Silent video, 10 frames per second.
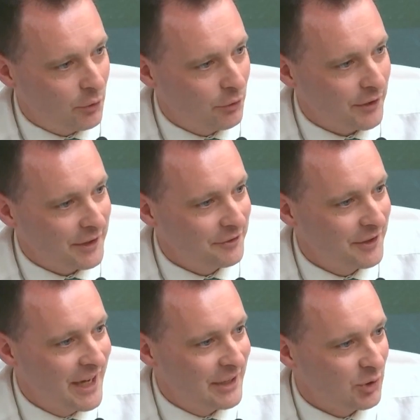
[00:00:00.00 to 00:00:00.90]
the forefront of
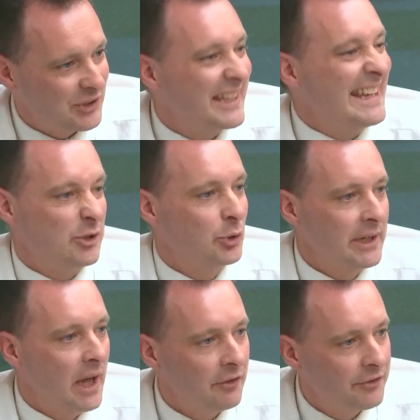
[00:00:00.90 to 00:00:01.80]
not just it's good
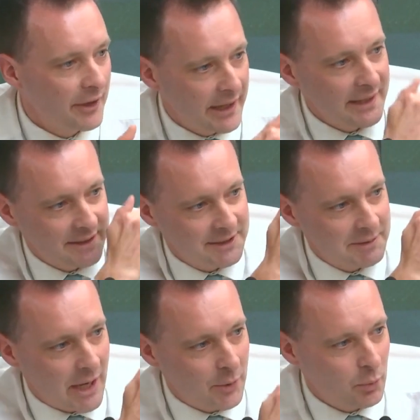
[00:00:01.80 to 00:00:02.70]
enough, that it's,
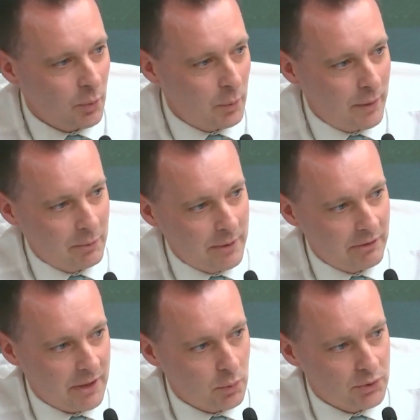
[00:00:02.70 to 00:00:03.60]
we're at
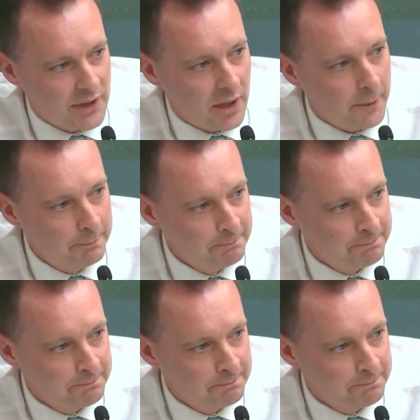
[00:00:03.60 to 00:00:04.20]
gold star.